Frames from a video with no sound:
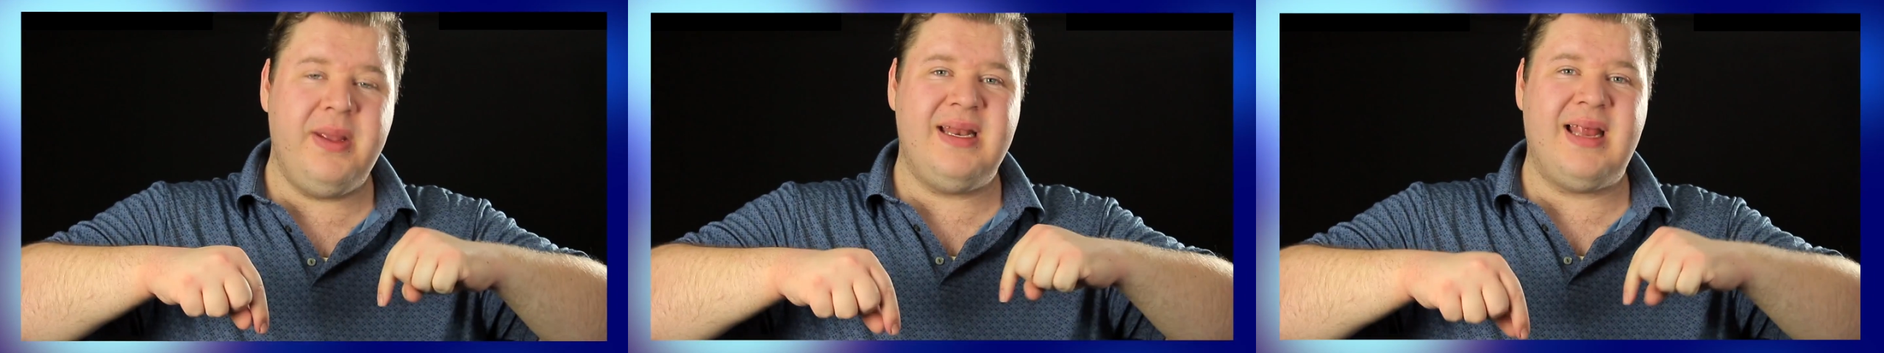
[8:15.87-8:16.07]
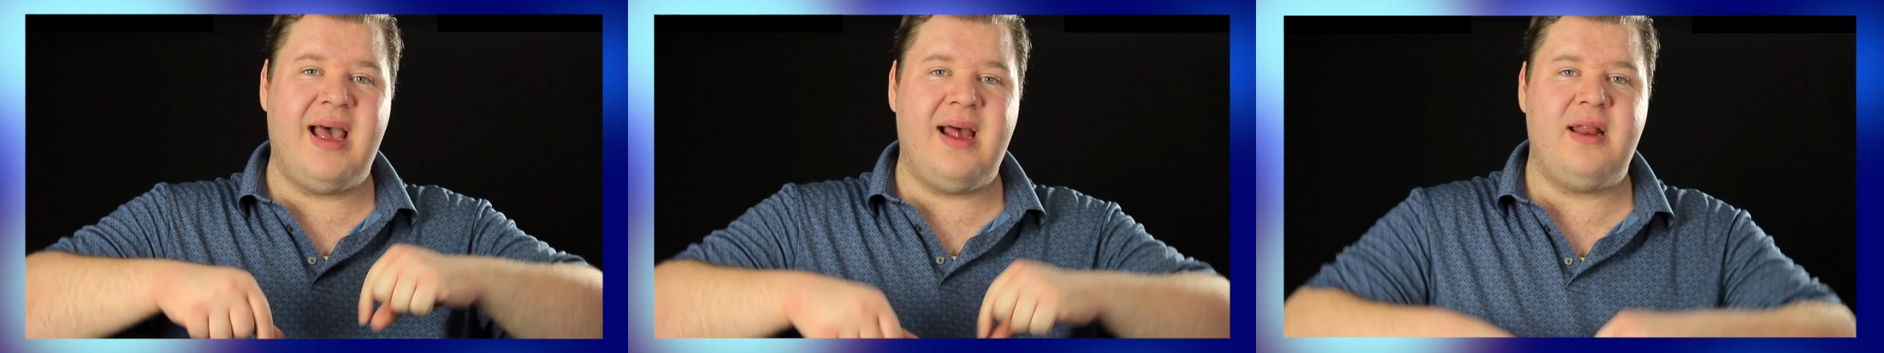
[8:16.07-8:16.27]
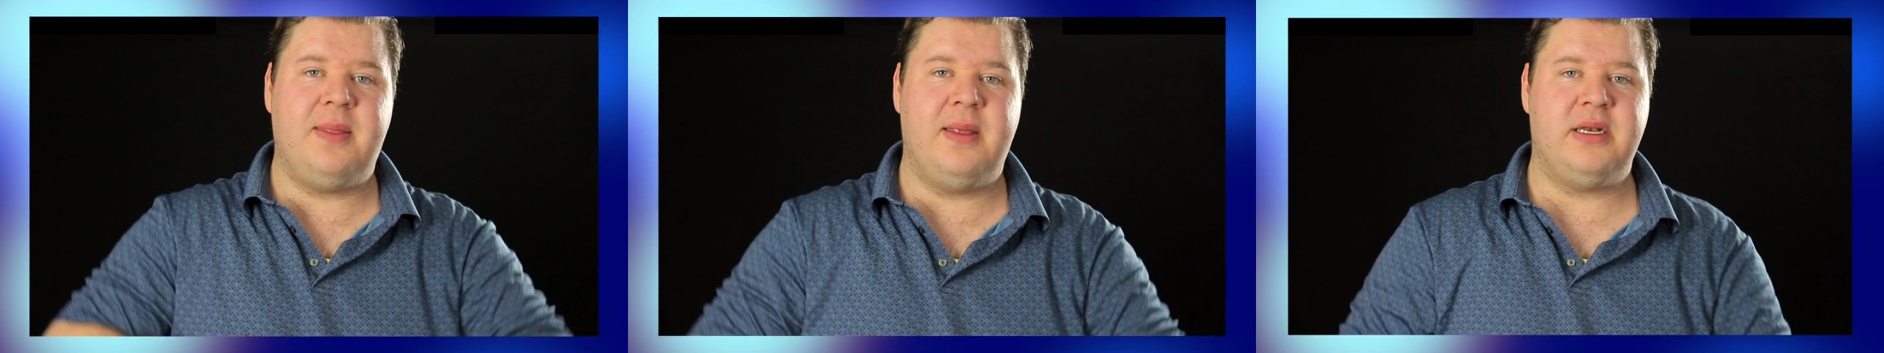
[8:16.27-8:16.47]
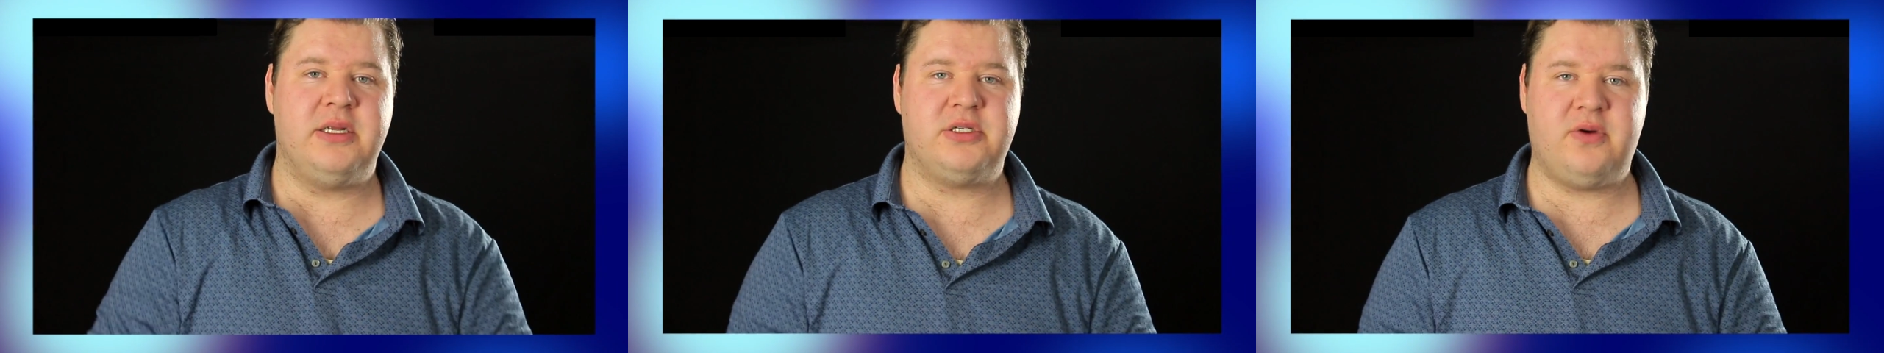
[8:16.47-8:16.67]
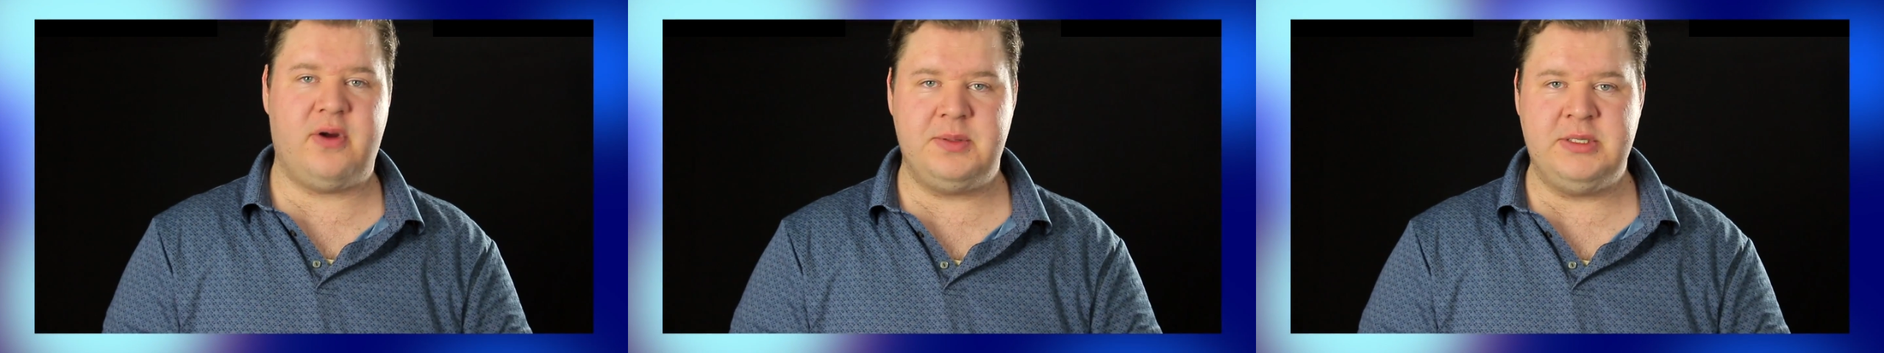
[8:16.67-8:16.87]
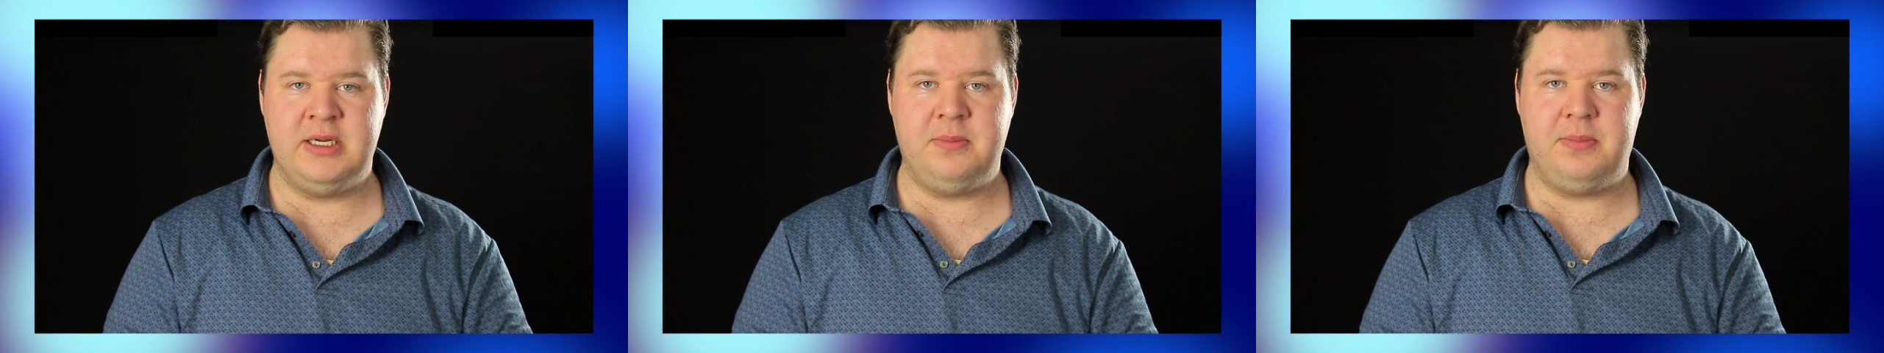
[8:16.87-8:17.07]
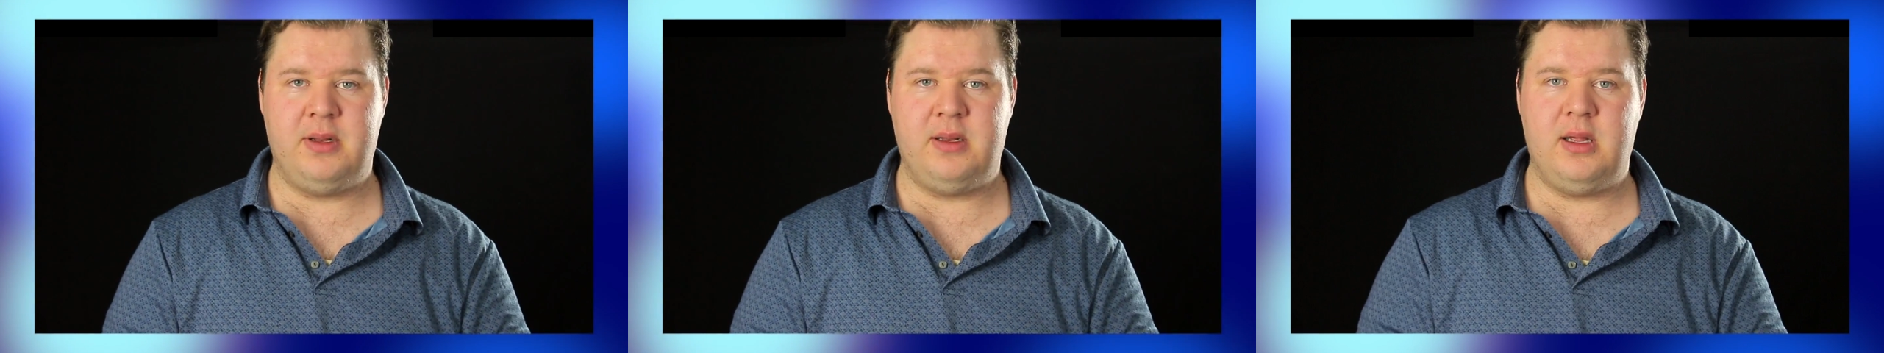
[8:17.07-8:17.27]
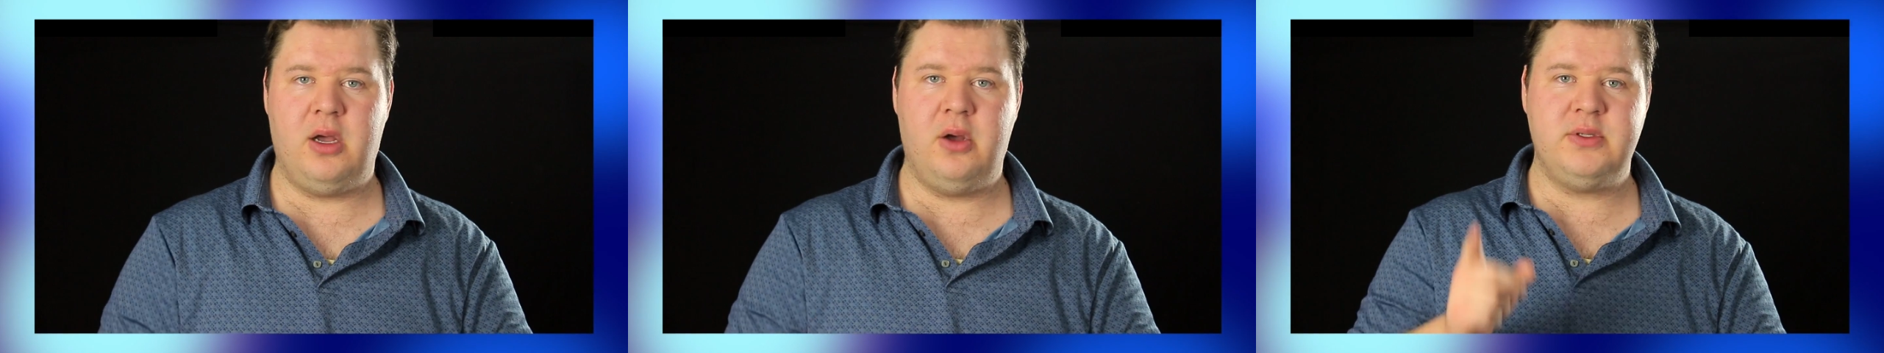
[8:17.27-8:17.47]
be down in the description
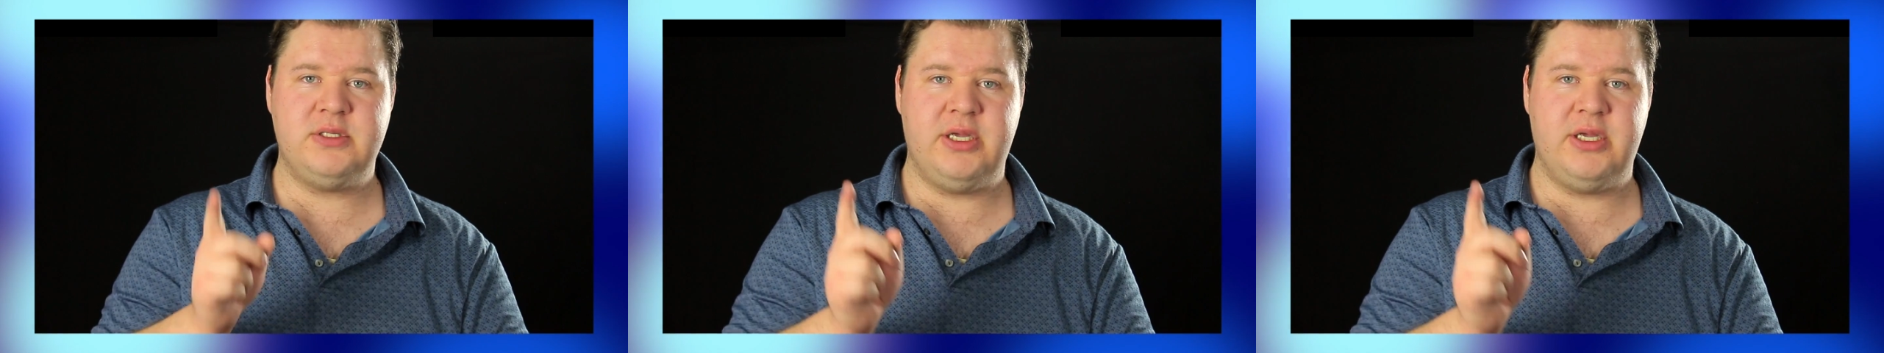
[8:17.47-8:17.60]
below